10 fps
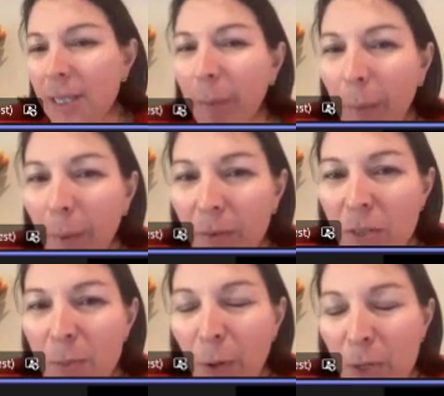that people have
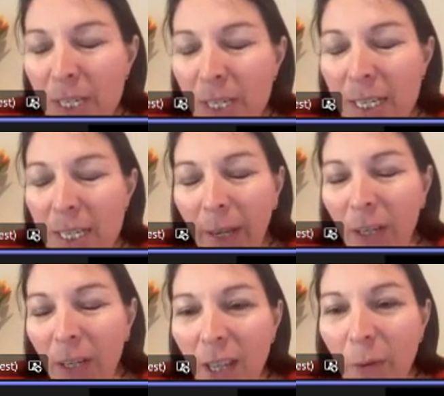spotted in the
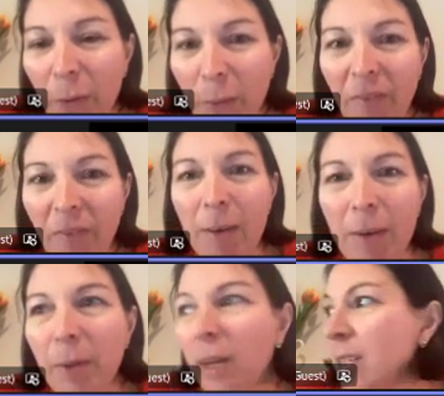picture, that would be
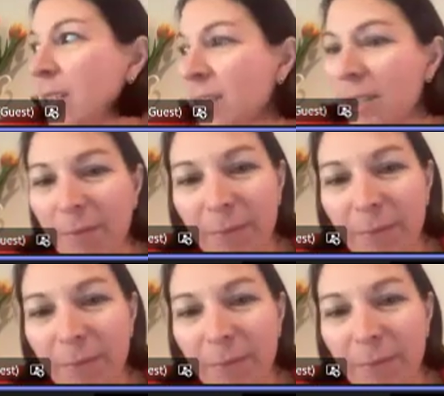fabulous.